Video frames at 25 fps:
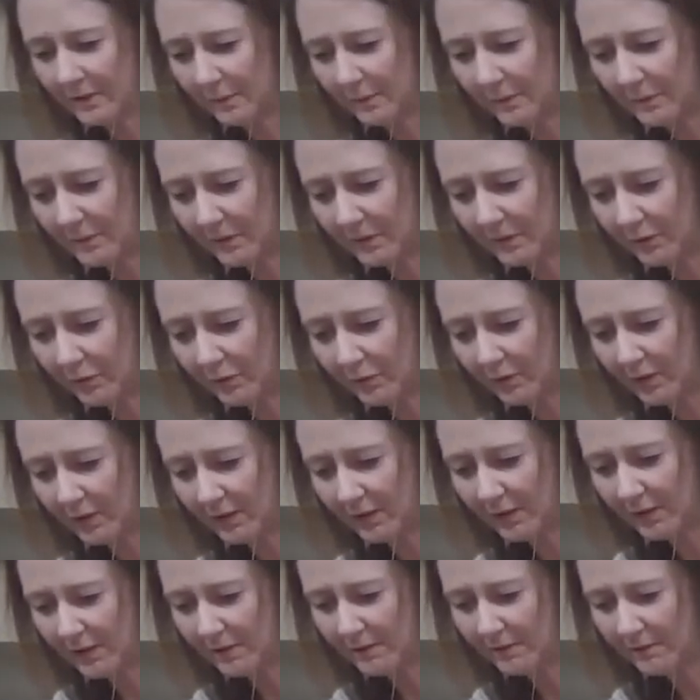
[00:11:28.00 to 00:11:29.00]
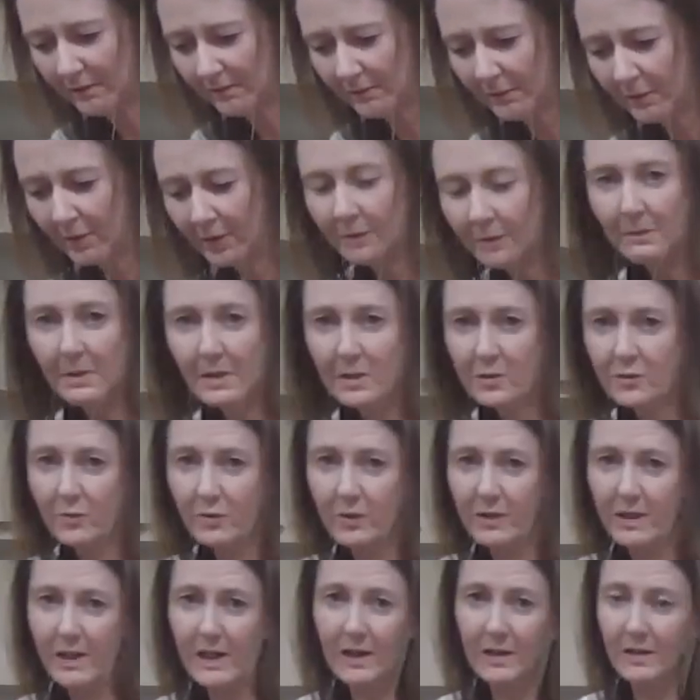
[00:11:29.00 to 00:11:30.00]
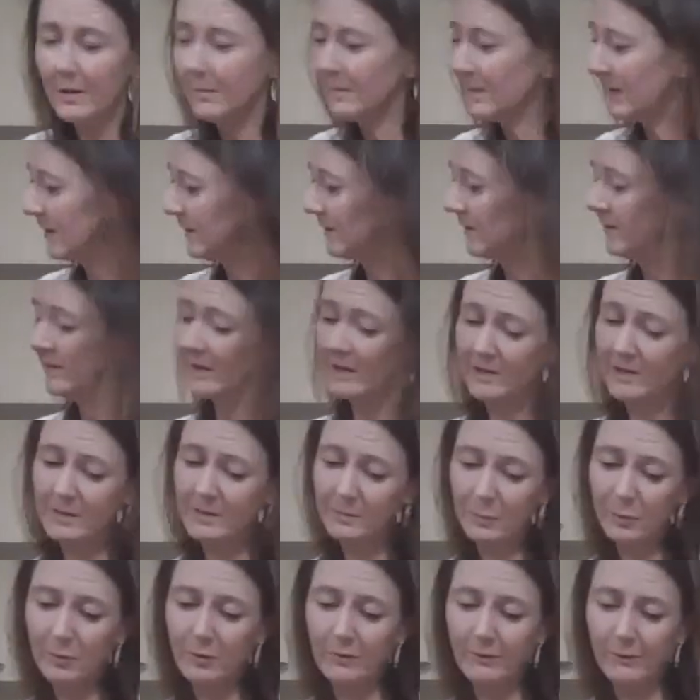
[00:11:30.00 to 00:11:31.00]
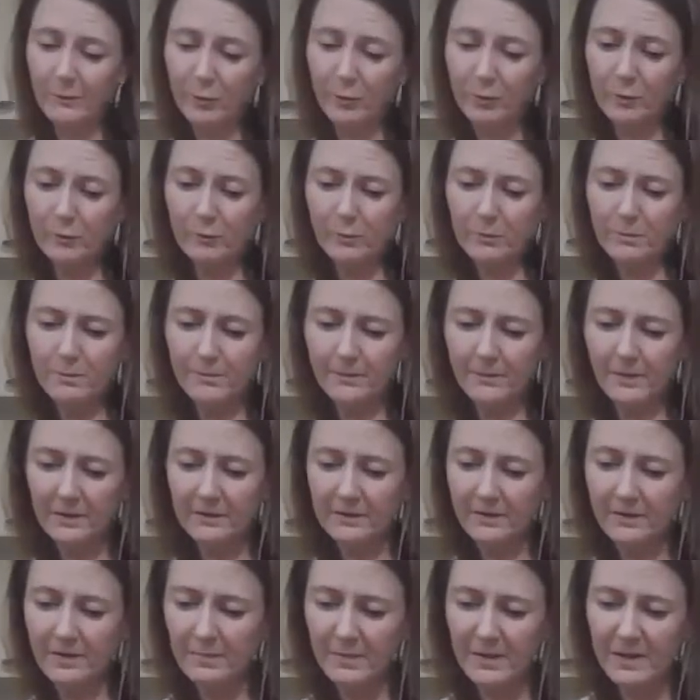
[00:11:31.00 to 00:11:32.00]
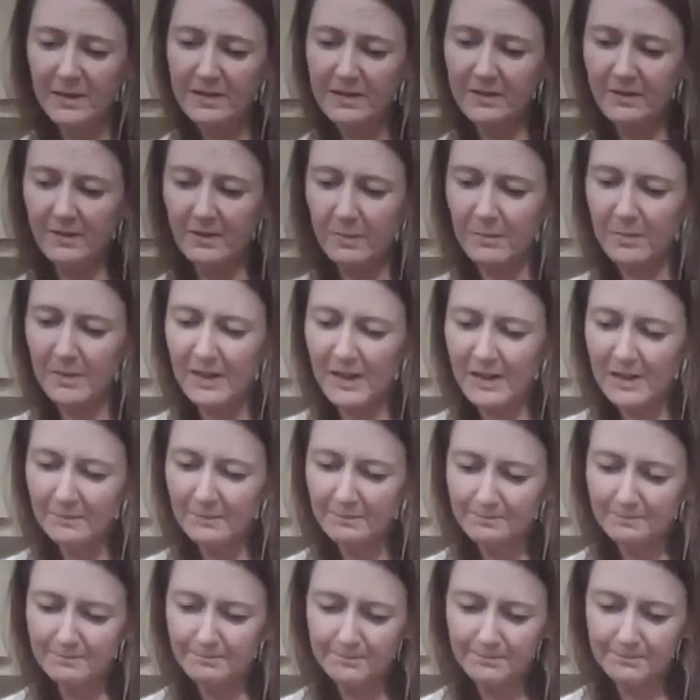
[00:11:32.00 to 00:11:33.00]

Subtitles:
some just straight in. You can measure it out, about a teaspoon of oil into the base of the pan.